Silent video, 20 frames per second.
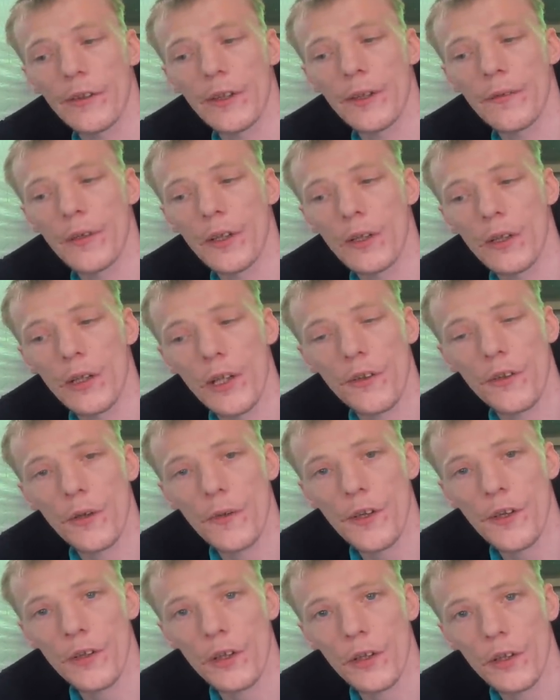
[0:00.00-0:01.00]
If you're going to do
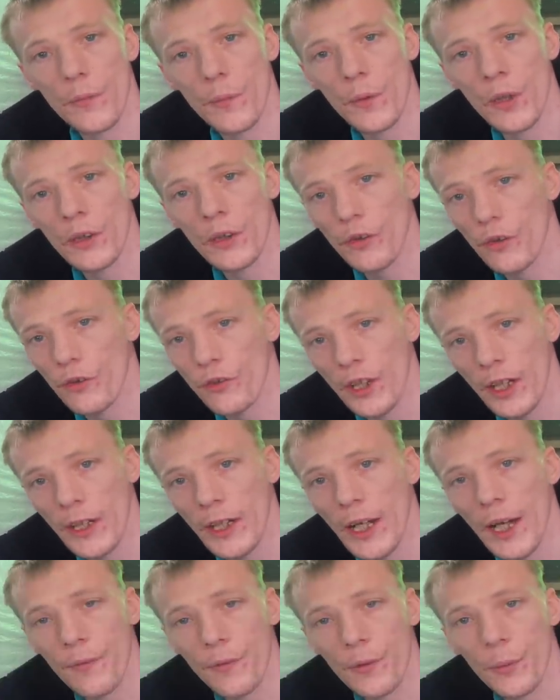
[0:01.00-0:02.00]
this kind of work, just check
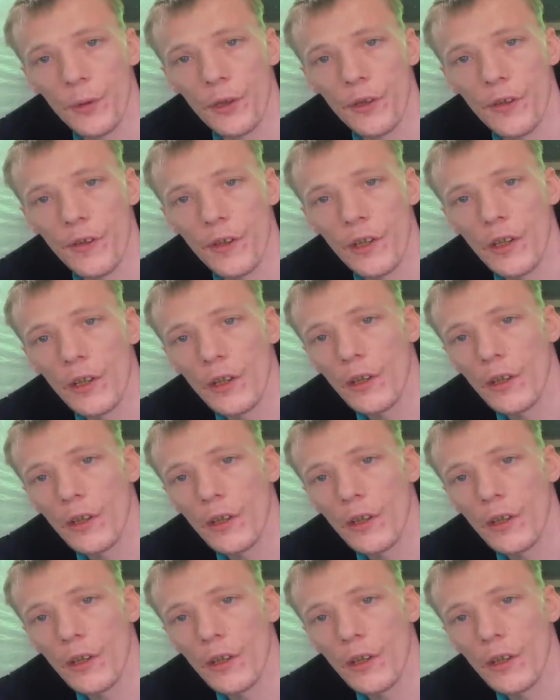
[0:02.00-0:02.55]
it afterwards,